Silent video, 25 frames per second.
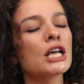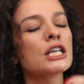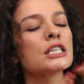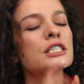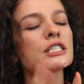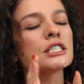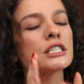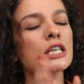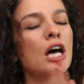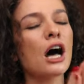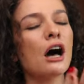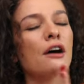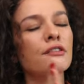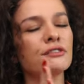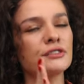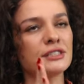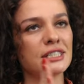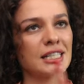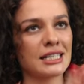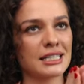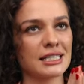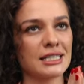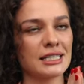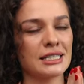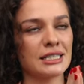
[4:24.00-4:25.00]

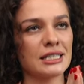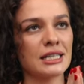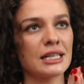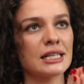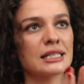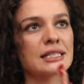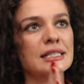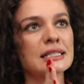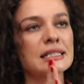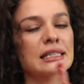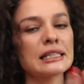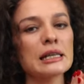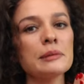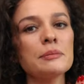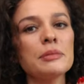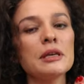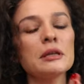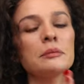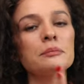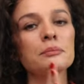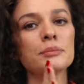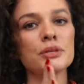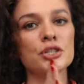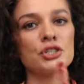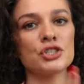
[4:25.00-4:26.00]
softest
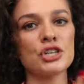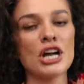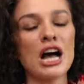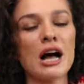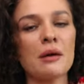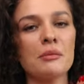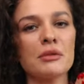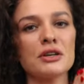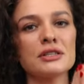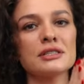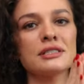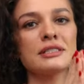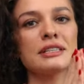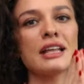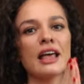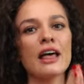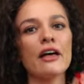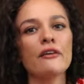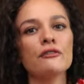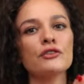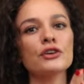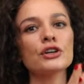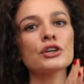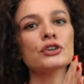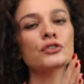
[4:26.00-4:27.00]
sleeping pajamas
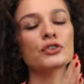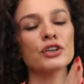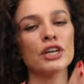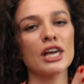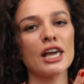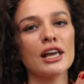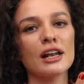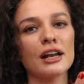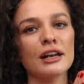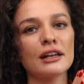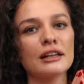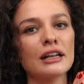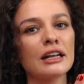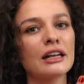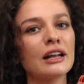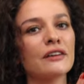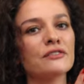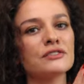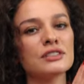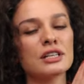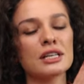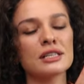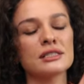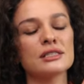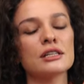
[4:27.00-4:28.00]
ever created. And
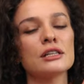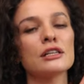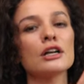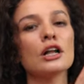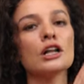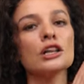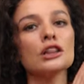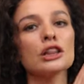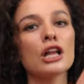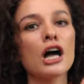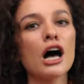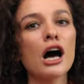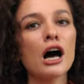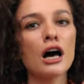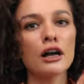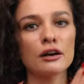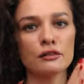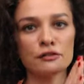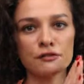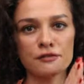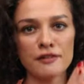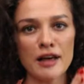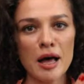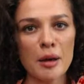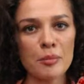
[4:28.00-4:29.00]
I've tested a lot
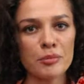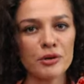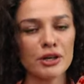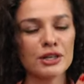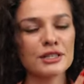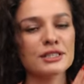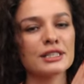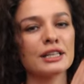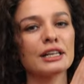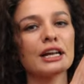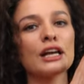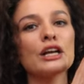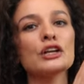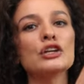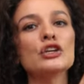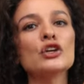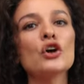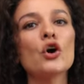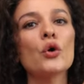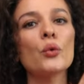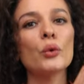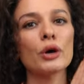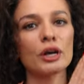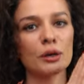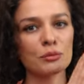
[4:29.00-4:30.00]
of fabrics and I
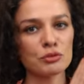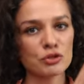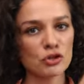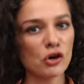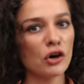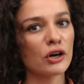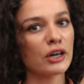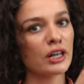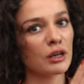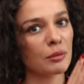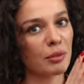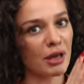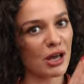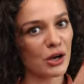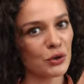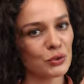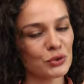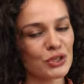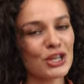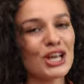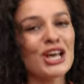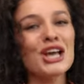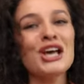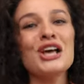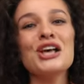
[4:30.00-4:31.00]
know what I'm talking
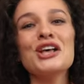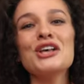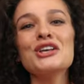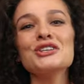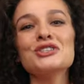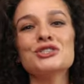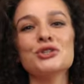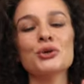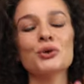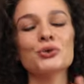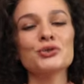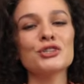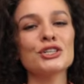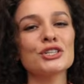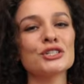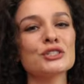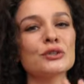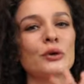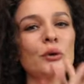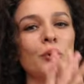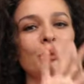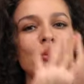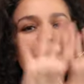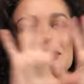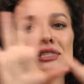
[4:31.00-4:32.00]
about. So there's
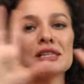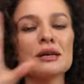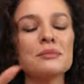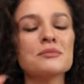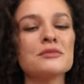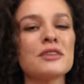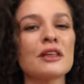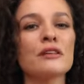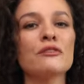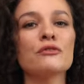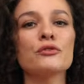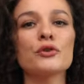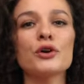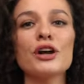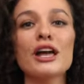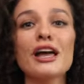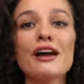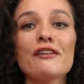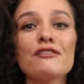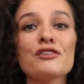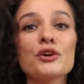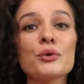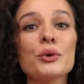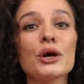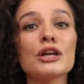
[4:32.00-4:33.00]
going to be something for
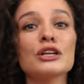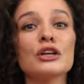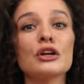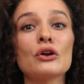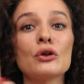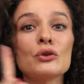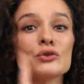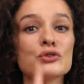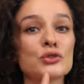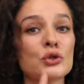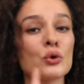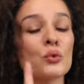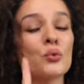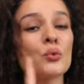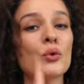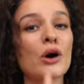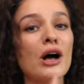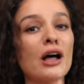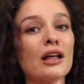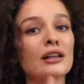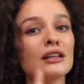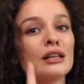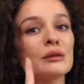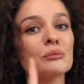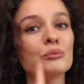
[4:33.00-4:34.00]
everyone. And also
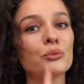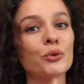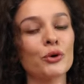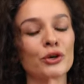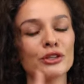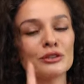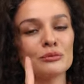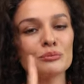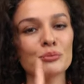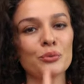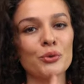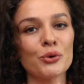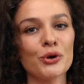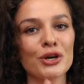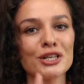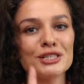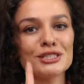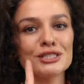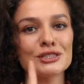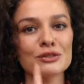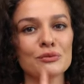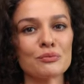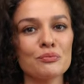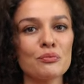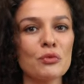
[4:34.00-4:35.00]
one important
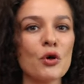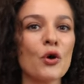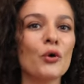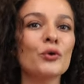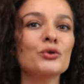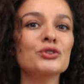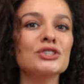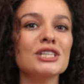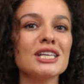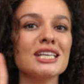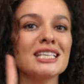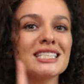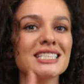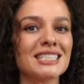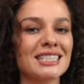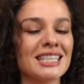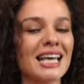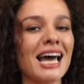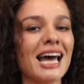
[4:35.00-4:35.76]
point to note is